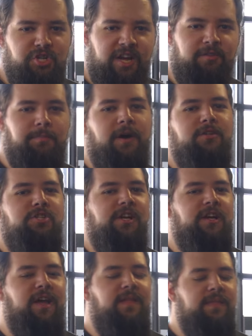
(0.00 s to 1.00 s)
just
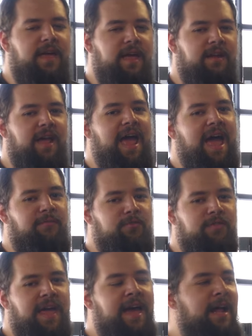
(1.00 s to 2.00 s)
punching, and then after
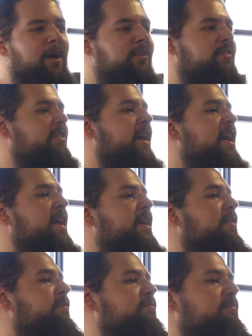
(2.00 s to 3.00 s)
that I'll
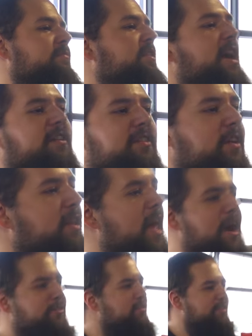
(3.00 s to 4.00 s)
say kicks
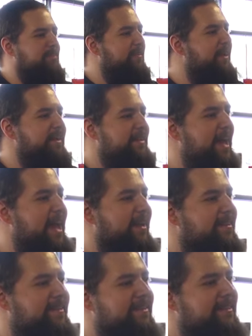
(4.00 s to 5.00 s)
unlocked or something like
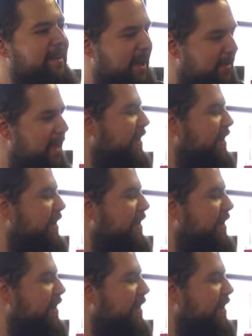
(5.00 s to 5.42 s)
that. And